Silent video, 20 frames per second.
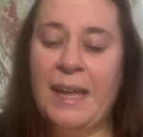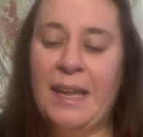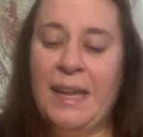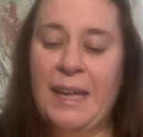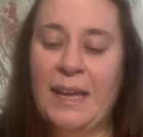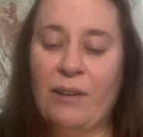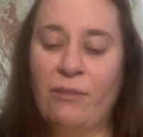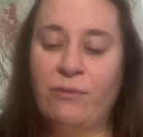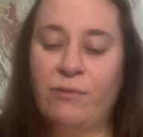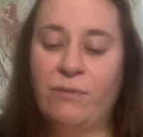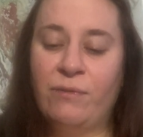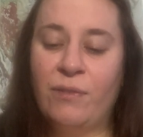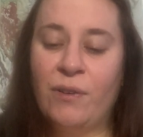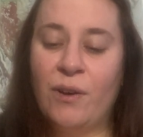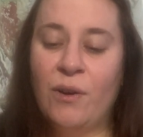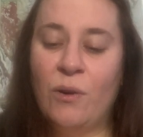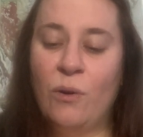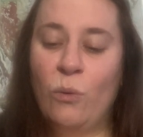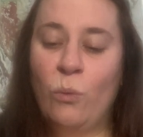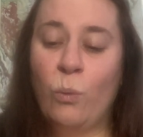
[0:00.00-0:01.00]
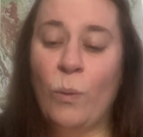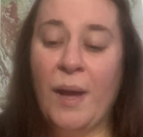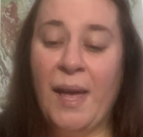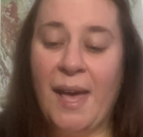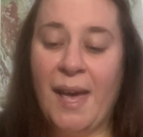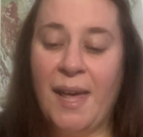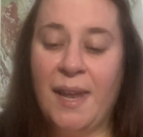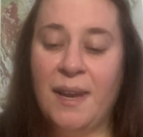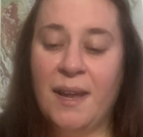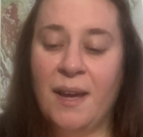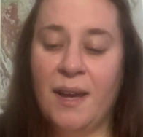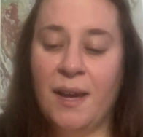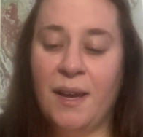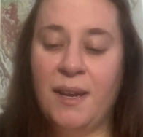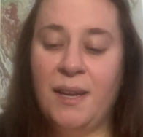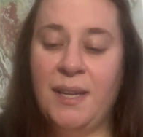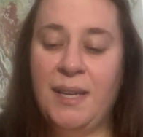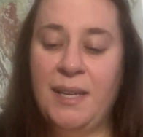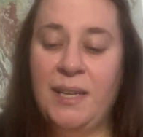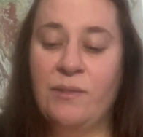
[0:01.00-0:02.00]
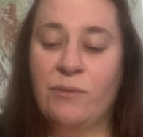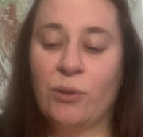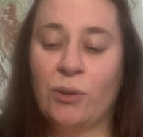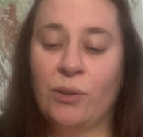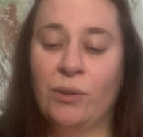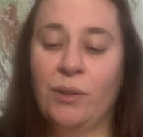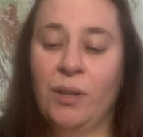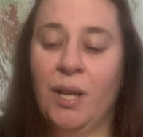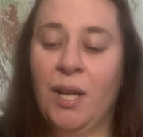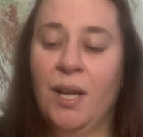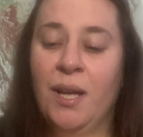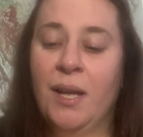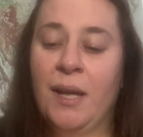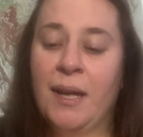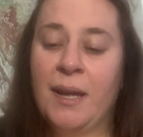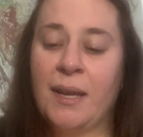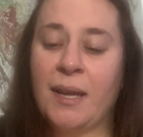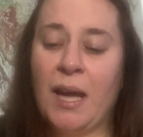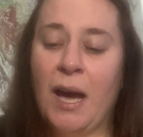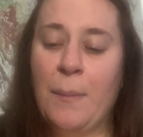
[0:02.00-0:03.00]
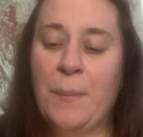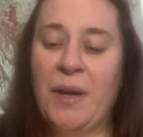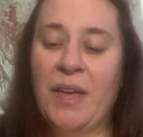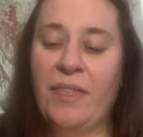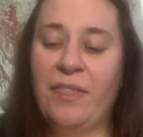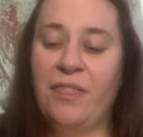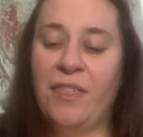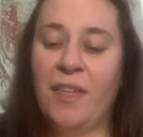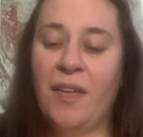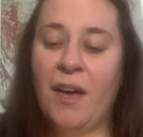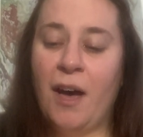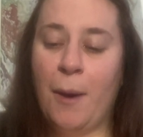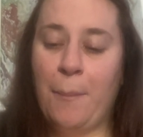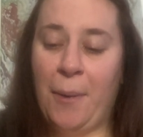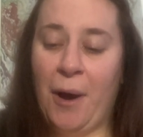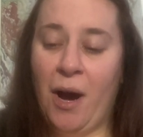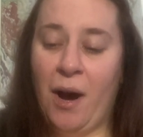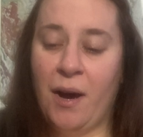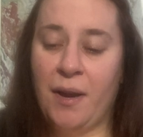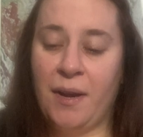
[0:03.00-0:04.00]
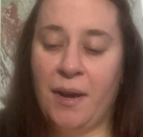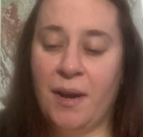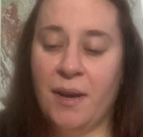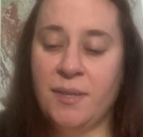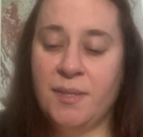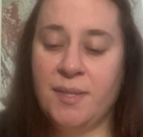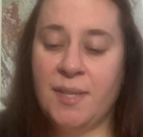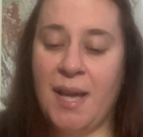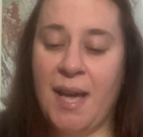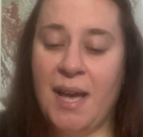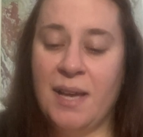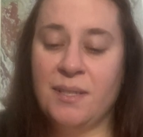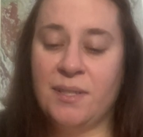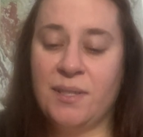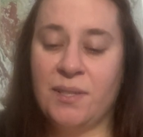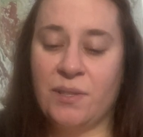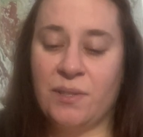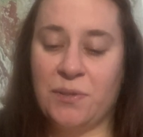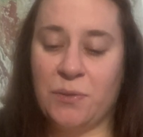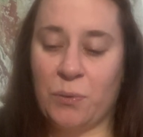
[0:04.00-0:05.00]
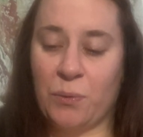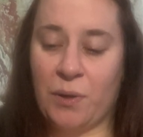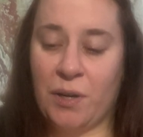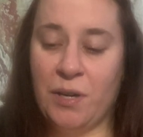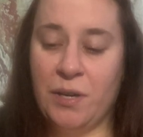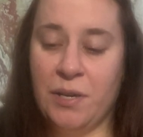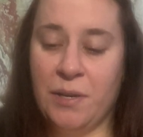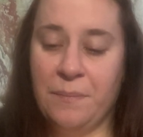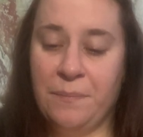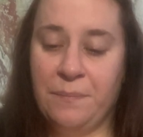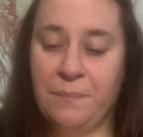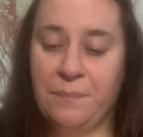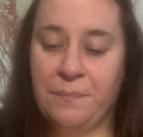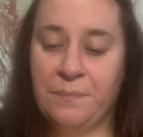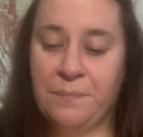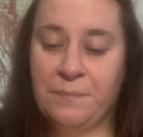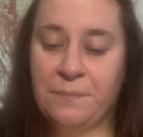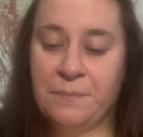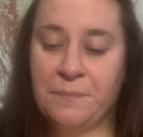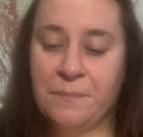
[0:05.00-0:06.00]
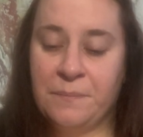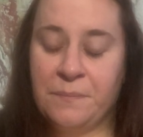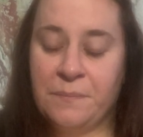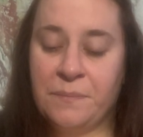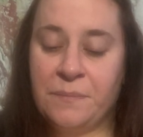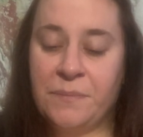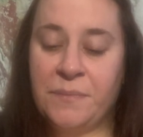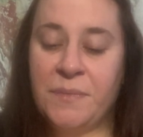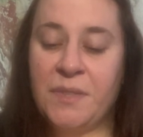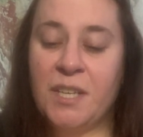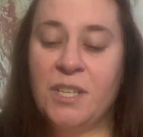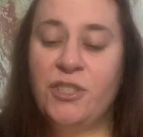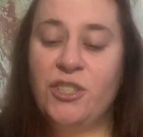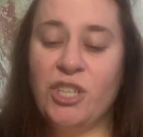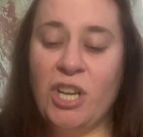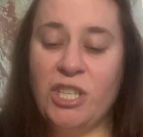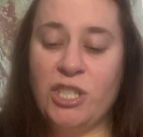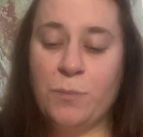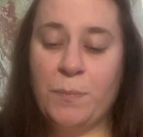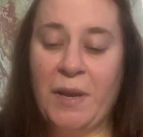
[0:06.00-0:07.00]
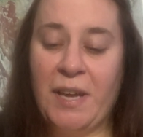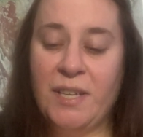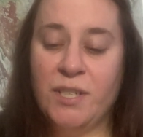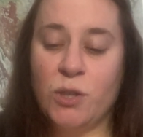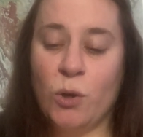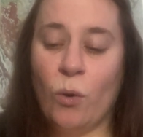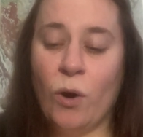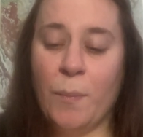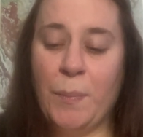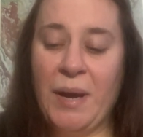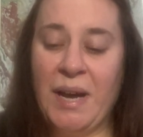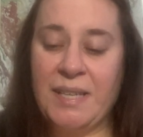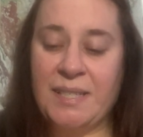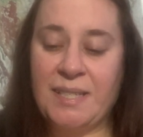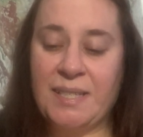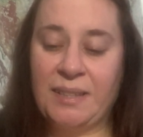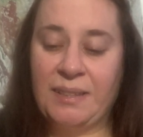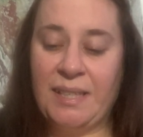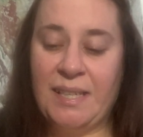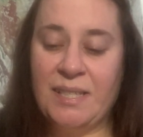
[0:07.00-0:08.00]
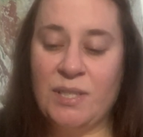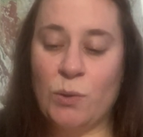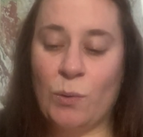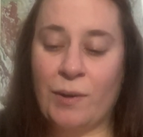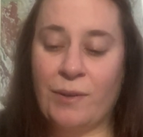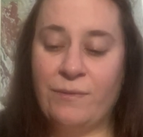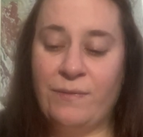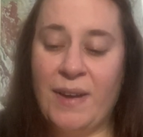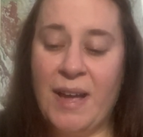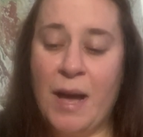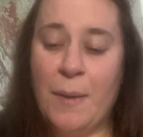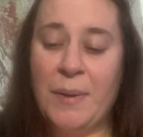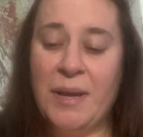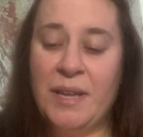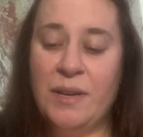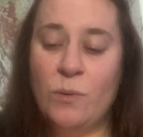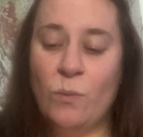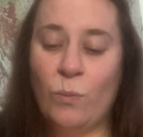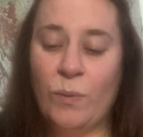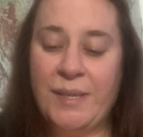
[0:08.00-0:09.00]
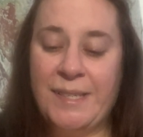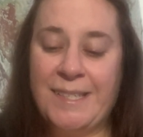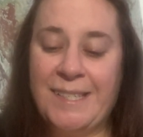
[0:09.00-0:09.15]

If, when evil cometh upon us as the sword, judgment, or pestilence, or famine, we